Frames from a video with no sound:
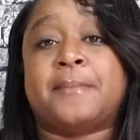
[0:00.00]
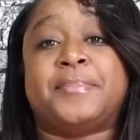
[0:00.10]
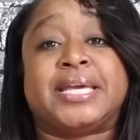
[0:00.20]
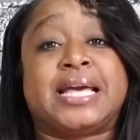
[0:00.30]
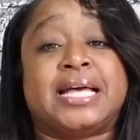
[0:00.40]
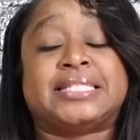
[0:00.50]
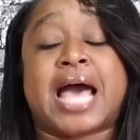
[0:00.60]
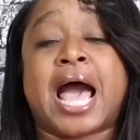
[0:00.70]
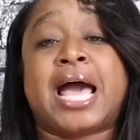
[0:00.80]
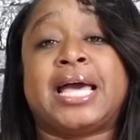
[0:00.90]
because
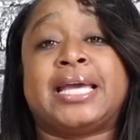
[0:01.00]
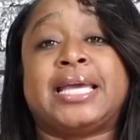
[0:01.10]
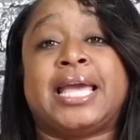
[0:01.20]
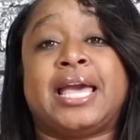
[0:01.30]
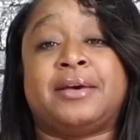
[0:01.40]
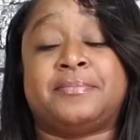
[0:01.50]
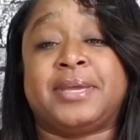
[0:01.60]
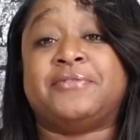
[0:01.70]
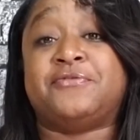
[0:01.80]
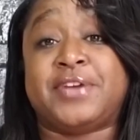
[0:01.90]
I am
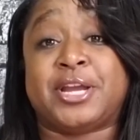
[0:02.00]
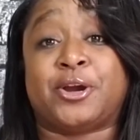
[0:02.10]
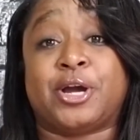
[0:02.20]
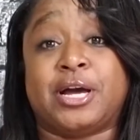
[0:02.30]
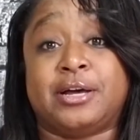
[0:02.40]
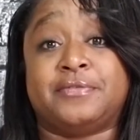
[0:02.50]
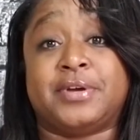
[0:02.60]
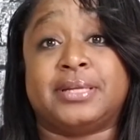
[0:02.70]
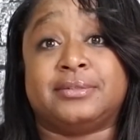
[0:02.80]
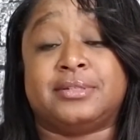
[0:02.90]
in fear of
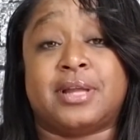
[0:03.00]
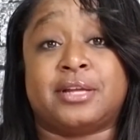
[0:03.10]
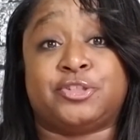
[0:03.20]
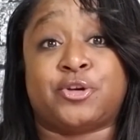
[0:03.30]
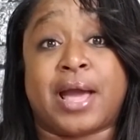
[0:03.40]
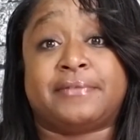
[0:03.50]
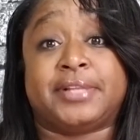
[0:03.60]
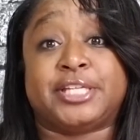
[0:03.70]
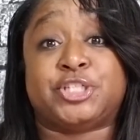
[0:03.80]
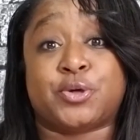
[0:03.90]

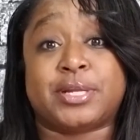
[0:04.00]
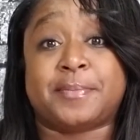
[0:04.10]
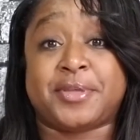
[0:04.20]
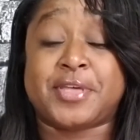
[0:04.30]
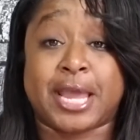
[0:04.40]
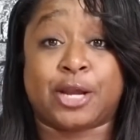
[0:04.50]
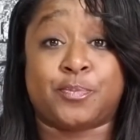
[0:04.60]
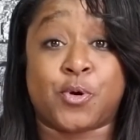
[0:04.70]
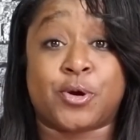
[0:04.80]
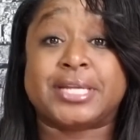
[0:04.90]
traveling, showing up at the
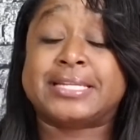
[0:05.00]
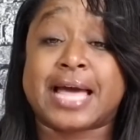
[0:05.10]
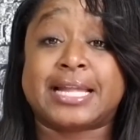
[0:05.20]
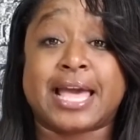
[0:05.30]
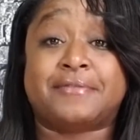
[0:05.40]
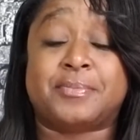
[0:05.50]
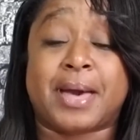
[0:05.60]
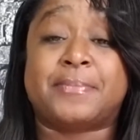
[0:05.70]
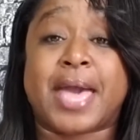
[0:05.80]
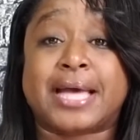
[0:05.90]
airport and not having
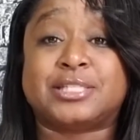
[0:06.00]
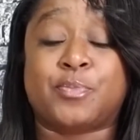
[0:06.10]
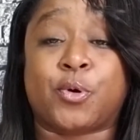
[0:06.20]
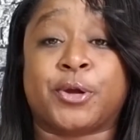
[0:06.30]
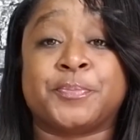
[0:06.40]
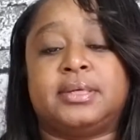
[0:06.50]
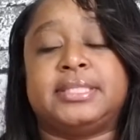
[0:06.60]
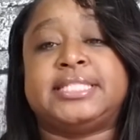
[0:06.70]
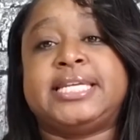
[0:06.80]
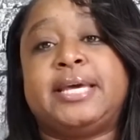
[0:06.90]
my passport.
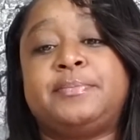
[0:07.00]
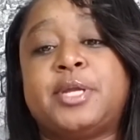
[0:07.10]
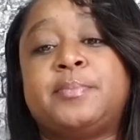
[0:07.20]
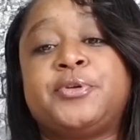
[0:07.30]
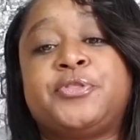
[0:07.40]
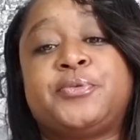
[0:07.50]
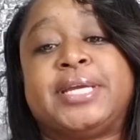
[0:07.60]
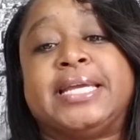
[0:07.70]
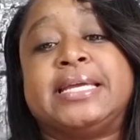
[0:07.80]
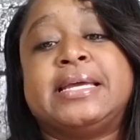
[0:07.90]
Tip number
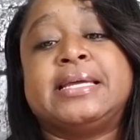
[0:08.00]
three,